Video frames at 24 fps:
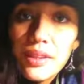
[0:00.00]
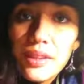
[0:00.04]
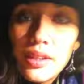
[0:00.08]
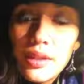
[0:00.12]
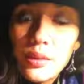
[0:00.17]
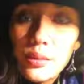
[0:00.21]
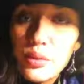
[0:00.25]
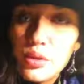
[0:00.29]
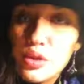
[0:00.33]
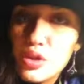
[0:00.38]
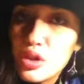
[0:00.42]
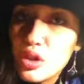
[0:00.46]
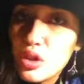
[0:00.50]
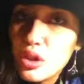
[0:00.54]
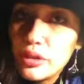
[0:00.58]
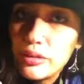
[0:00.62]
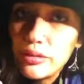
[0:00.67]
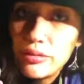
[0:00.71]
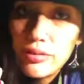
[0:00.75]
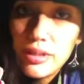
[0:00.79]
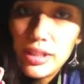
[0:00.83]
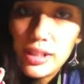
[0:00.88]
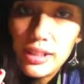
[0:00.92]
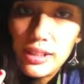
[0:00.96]
It was
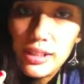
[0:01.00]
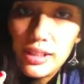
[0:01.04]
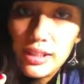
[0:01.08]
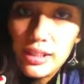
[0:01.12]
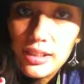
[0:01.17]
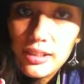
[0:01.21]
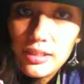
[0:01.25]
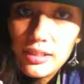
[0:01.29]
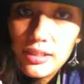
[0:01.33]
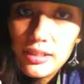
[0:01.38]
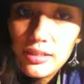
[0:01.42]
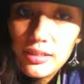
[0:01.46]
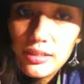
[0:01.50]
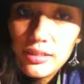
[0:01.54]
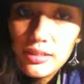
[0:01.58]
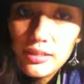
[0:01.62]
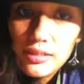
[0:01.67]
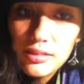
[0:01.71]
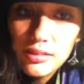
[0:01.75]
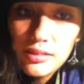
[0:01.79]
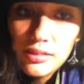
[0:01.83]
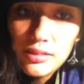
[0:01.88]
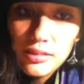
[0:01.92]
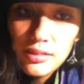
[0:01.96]
not friendly.
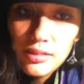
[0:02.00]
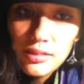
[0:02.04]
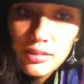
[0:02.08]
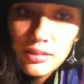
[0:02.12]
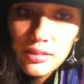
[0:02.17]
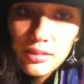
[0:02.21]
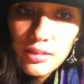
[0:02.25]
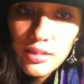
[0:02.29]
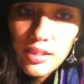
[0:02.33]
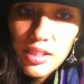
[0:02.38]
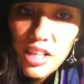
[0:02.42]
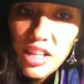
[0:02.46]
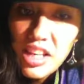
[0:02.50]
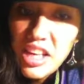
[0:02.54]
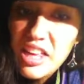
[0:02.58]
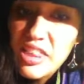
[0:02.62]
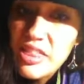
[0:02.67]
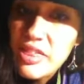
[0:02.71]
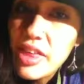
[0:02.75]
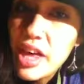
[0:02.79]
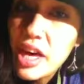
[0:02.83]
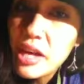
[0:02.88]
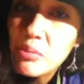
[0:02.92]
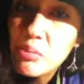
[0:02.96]

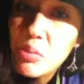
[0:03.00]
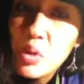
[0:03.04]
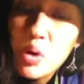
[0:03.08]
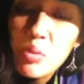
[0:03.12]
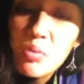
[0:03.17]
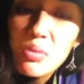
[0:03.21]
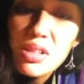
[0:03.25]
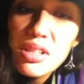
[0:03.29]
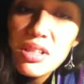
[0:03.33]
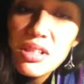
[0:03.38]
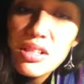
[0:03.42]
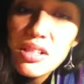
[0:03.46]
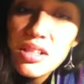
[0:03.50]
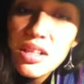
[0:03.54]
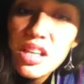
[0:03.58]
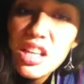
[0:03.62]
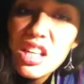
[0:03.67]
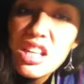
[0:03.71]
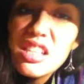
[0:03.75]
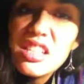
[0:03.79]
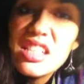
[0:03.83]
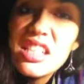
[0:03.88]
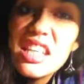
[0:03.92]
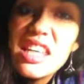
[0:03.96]
In that moment,
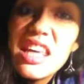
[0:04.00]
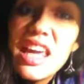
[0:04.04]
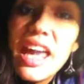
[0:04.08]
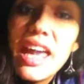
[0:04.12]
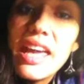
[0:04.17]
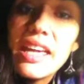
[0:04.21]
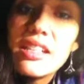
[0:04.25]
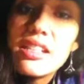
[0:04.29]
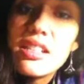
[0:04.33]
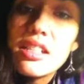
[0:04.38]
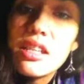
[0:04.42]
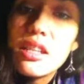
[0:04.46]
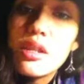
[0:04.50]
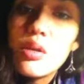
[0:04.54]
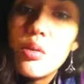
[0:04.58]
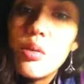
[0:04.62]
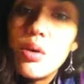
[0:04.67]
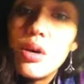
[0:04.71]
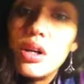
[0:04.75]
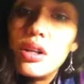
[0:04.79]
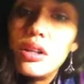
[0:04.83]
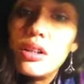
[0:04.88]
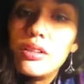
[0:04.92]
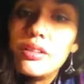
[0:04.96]
T hated the
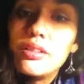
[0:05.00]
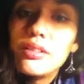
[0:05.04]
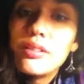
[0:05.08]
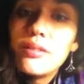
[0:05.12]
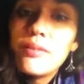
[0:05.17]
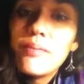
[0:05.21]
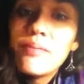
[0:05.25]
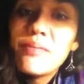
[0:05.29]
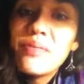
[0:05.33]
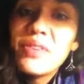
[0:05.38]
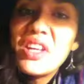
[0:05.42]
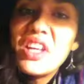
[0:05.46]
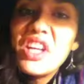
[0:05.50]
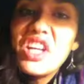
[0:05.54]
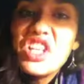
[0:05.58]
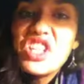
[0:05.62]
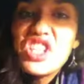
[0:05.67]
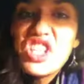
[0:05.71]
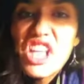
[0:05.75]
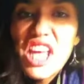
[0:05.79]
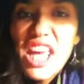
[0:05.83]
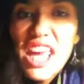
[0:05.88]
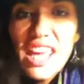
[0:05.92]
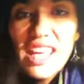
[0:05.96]
world.
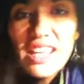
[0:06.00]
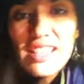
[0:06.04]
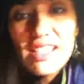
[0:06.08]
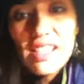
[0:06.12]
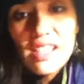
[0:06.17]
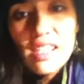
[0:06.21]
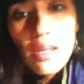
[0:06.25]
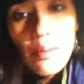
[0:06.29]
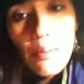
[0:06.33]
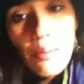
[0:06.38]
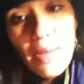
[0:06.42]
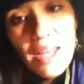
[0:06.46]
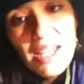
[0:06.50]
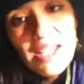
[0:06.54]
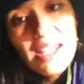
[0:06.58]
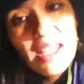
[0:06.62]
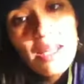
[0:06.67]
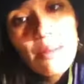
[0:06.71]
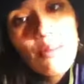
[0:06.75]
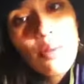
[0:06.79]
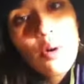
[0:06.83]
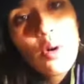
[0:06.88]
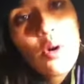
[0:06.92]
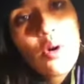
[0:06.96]
She hated the
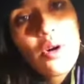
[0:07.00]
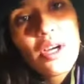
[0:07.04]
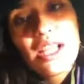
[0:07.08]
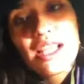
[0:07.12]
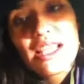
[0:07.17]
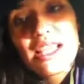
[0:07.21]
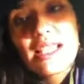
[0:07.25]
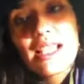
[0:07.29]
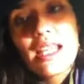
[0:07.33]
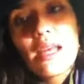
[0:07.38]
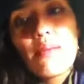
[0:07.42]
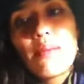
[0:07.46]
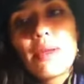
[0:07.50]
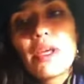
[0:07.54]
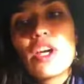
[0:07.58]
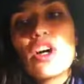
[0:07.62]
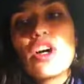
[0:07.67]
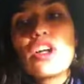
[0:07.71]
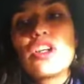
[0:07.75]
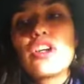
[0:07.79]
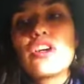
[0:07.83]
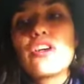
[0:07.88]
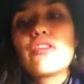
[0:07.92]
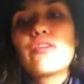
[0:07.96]
messy boy sleeping
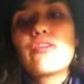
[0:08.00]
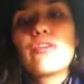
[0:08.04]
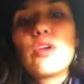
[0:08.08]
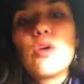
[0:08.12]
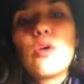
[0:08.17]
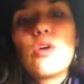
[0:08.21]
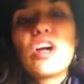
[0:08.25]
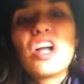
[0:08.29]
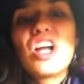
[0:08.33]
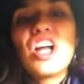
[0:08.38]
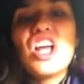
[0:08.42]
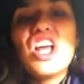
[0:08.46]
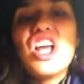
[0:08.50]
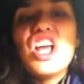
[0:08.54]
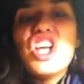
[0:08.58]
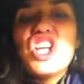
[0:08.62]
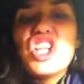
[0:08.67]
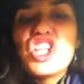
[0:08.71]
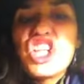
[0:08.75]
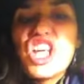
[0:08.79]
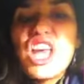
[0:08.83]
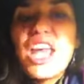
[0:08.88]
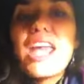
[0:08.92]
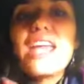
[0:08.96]
on her floor.
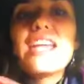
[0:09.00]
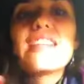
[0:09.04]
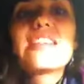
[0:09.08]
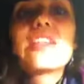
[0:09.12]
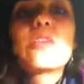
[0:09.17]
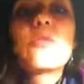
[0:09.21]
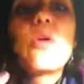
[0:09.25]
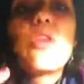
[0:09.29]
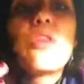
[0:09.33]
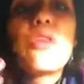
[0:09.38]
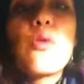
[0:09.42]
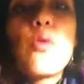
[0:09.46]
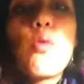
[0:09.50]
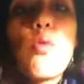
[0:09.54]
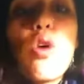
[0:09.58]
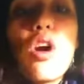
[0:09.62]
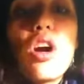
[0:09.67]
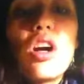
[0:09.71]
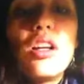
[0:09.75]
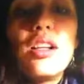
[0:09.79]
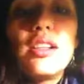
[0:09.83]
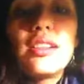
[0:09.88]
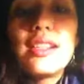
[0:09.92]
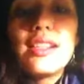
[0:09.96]
She hated what the
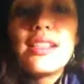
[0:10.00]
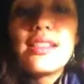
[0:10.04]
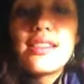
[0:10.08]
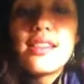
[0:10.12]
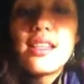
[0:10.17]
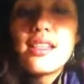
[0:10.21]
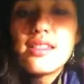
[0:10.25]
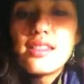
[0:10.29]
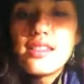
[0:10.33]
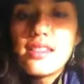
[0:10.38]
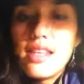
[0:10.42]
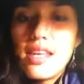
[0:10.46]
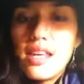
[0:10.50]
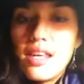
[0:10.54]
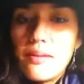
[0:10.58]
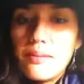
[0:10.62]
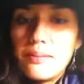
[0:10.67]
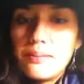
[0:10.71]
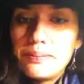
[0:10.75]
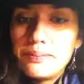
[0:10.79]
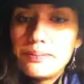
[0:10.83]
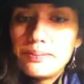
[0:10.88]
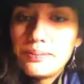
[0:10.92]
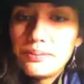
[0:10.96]
world had done to
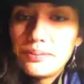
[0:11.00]
him.